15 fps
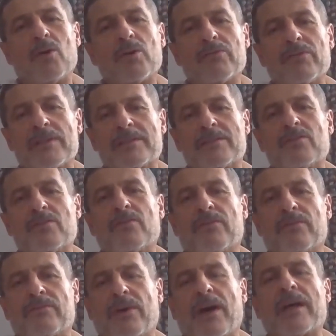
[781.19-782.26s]
always
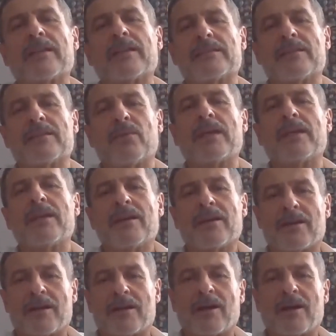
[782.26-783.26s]
you find the way